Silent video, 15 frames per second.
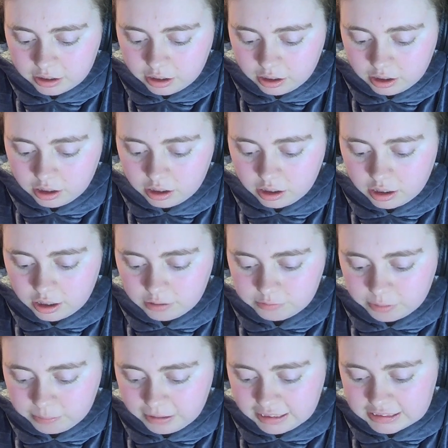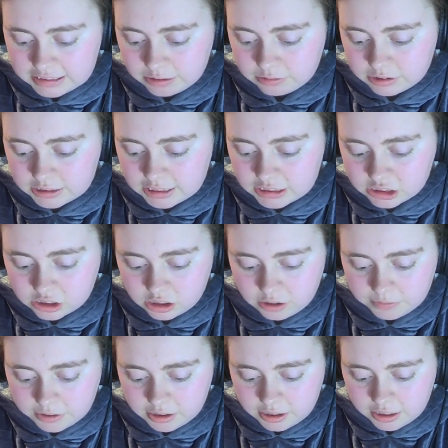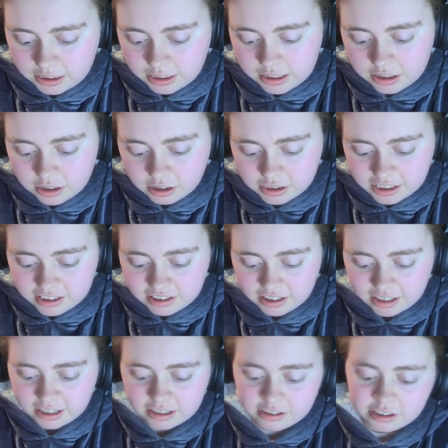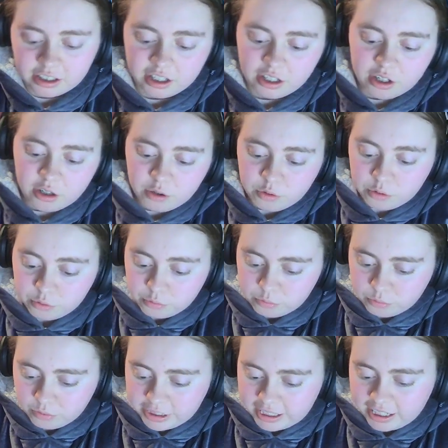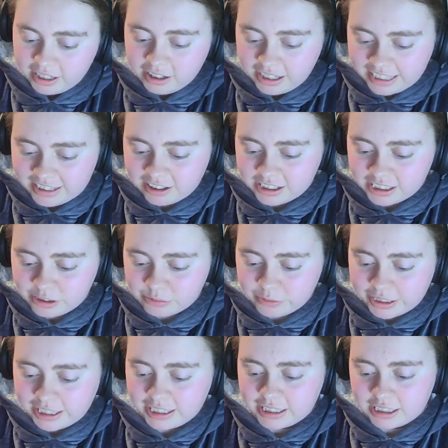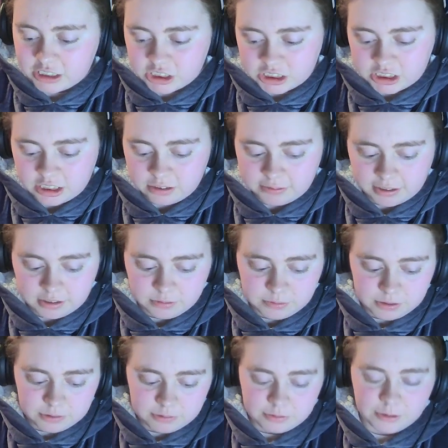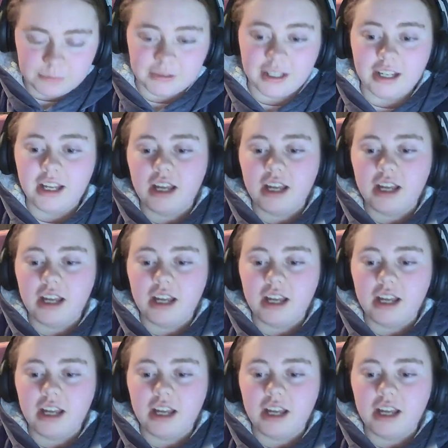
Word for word: and replaced it, then took another. He nodded and re- he nodded, reading and gestured around the room.